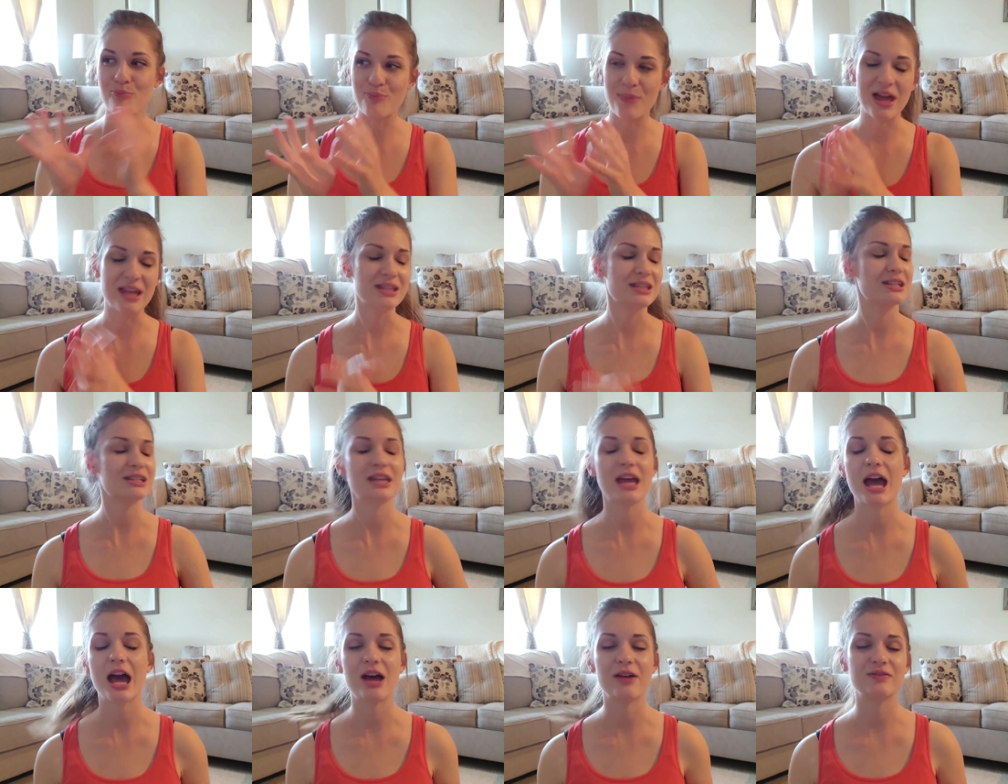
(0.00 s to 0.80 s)
Men
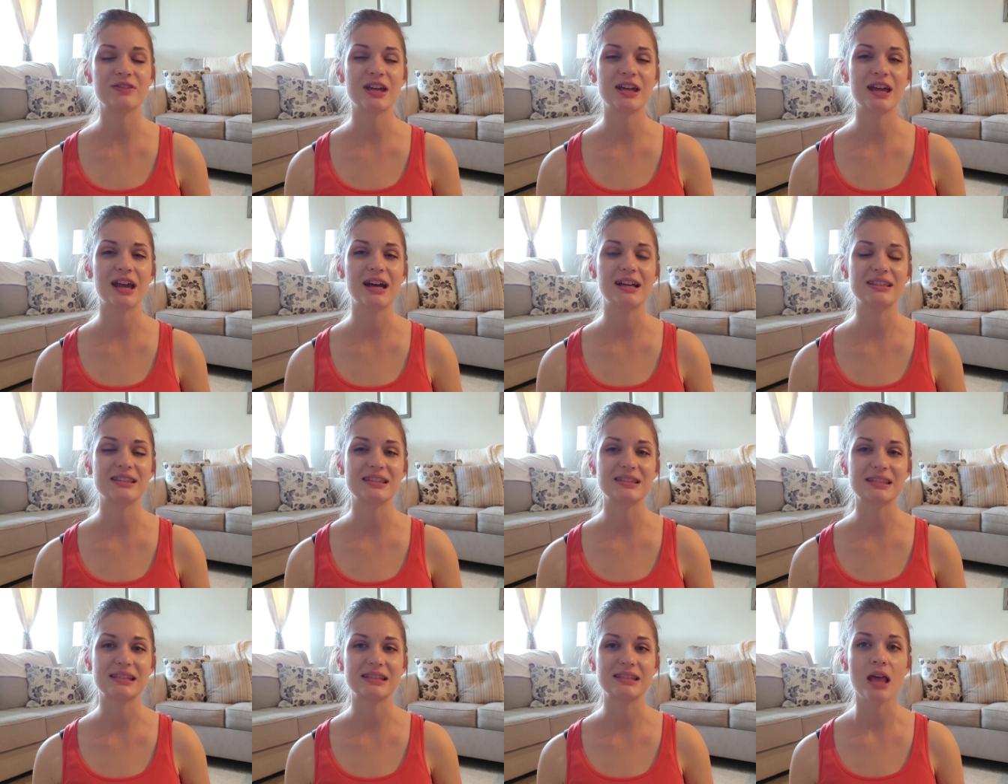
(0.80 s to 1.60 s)
can have
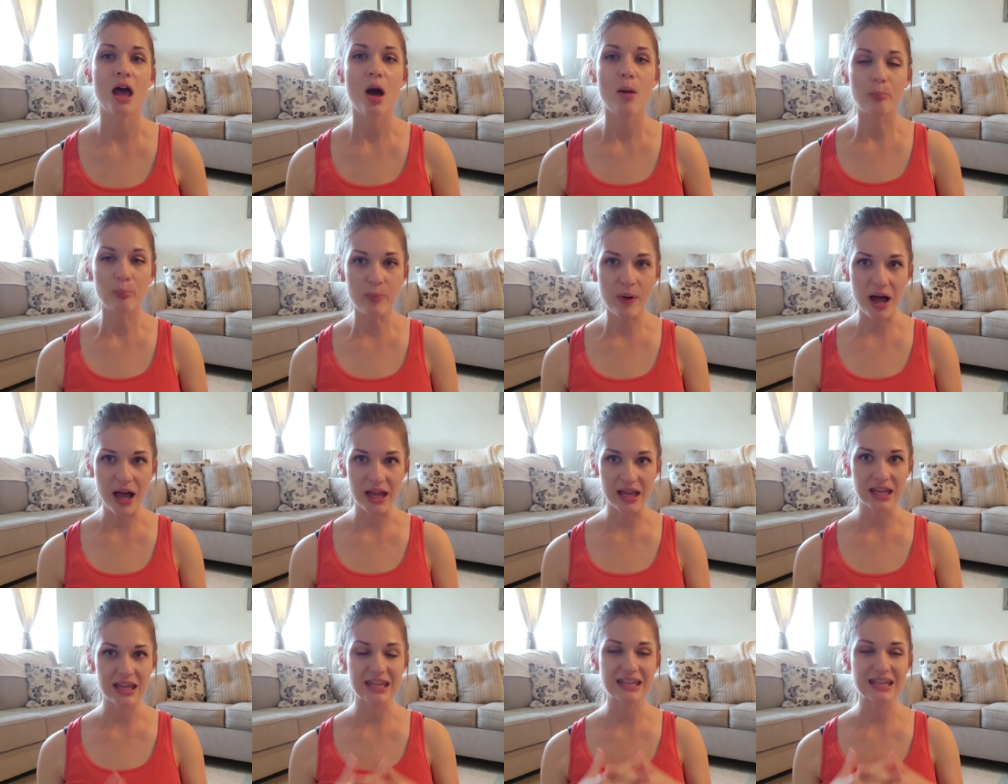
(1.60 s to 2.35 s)
diastasis, but